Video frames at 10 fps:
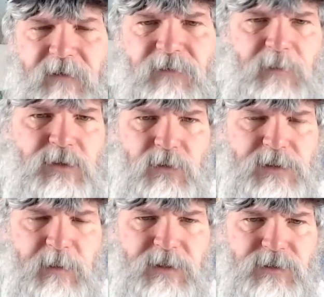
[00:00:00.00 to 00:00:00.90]
from the
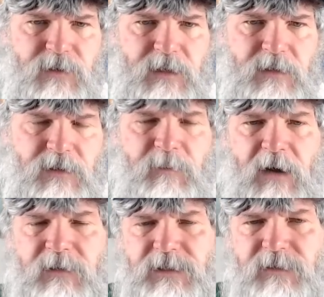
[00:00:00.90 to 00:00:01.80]
tourism industry. They're
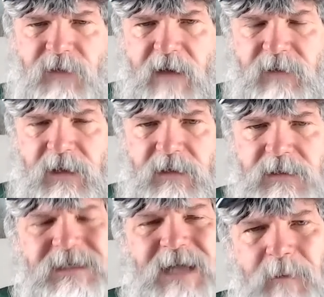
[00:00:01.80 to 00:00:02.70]
barely surviving.
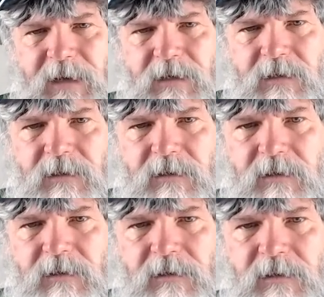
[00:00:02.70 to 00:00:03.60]
Stop it.
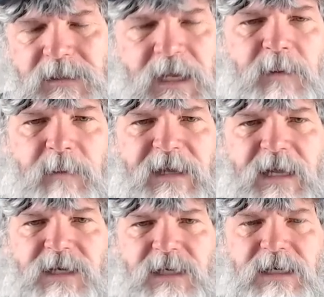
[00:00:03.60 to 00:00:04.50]
Skin
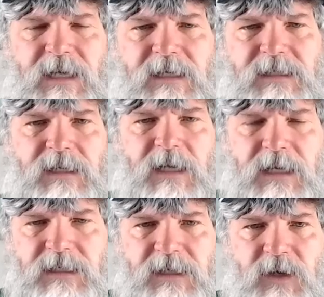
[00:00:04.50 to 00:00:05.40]
pigmentation doesn't
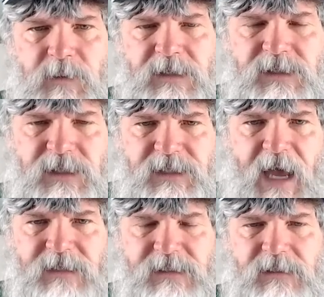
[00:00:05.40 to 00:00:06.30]
determine
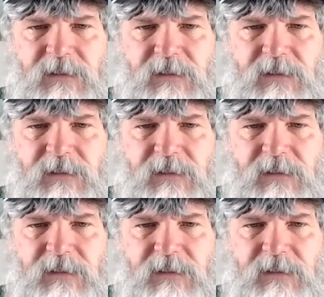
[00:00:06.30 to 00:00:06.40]
success.